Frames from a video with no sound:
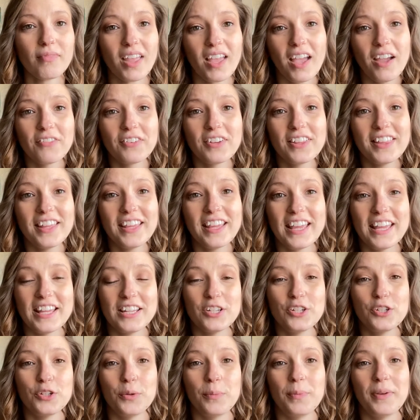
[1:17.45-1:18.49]
everything
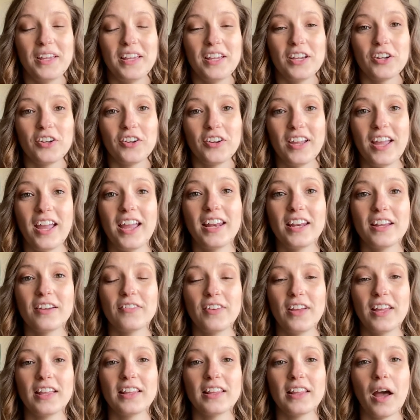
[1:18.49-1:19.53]
into being creative
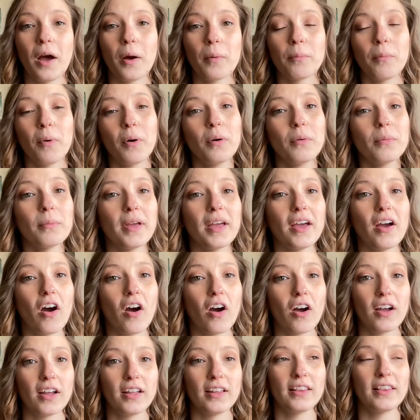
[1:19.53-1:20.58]
in that moment
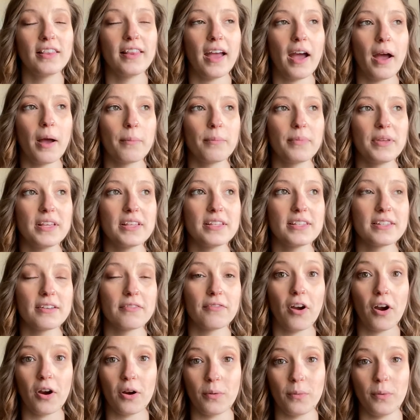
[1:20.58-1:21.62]
on that piece of
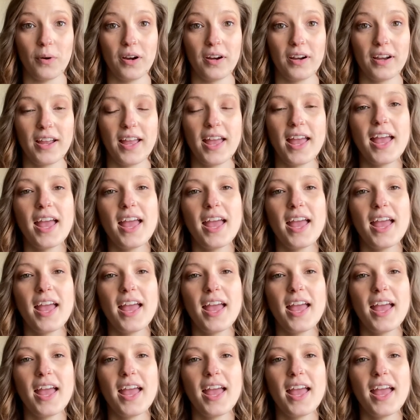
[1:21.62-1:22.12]
artwork.